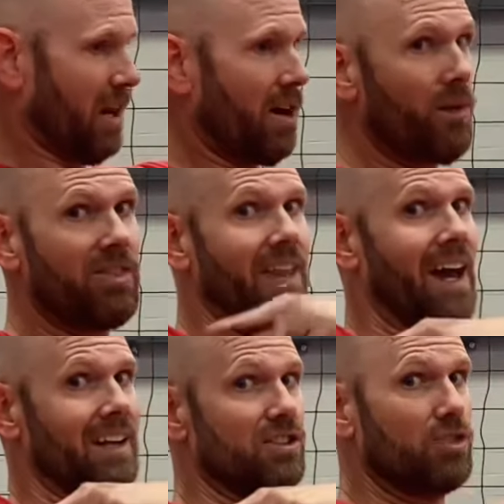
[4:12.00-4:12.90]
and arrow,
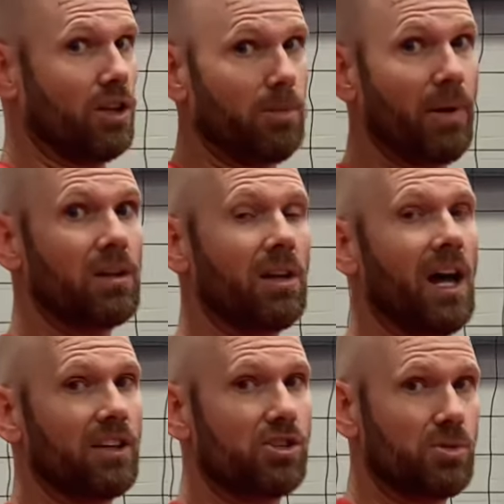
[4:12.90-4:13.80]
that is going to put a
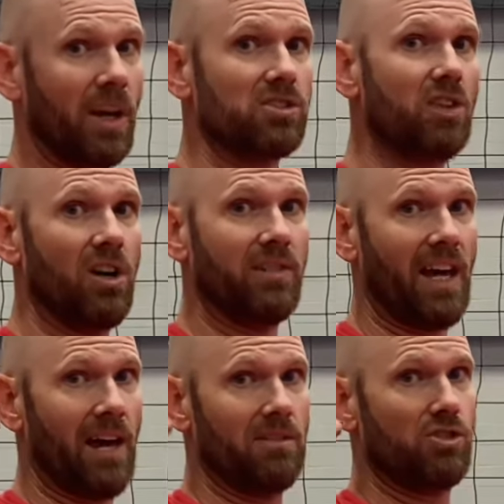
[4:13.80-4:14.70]
lot of stress on
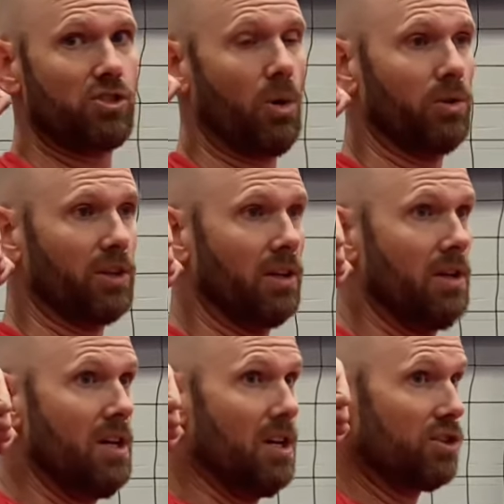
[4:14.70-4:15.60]
that shoulder.
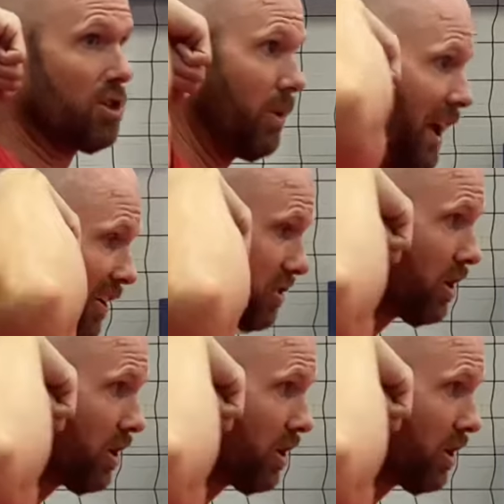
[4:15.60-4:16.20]
So we have to